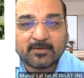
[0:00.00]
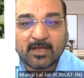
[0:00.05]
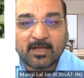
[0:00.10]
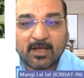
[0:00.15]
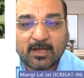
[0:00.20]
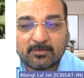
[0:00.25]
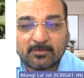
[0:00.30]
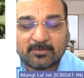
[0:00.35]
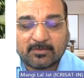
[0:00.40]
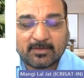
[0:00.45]

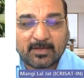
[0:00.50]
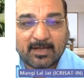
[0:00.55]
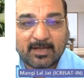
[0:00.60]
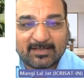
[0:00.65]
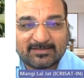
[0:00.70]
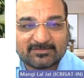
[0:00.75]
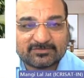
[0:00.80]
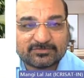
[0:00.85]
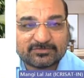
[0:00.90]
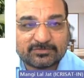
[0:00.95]
Now,
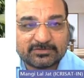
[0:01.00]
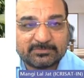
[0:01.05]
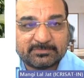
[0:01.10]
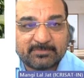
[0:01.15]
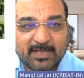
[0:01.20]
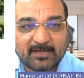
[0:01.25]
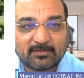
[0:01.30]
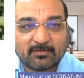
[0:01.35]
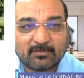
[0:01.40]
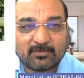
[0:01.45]
also the
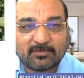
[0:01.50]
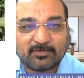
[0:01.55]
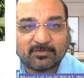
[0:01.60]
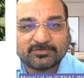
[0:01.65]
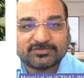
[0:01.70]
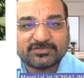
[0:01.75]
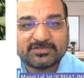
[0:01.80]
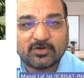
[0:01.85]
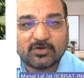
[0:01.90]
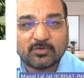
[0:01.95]

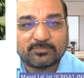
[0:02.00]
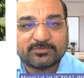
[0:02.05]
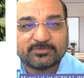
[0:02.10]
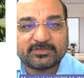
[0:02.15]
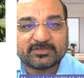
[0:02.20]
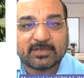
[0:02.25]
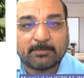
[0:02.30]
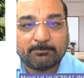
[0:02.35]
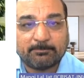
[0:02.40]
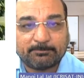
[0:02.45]
microdosing of
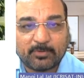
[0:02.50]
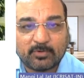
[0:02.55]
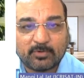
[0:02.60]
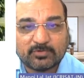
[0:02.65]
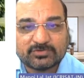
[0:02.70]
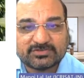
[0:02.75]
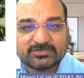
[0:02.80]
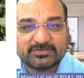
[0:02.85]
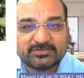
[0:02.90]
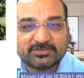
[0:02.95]
the
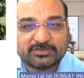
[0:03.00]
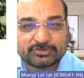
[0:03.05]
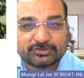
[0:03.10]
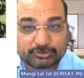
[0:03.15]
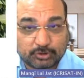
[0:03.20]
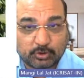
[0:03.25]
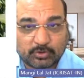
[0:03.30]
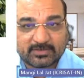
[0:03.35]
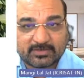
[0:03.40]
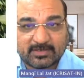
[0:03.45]
compost in the
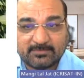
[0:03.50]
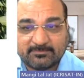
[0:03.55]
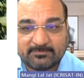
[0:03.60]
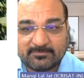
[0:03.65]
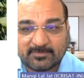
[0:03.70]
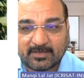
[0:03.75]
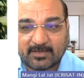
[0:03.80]
sorghum,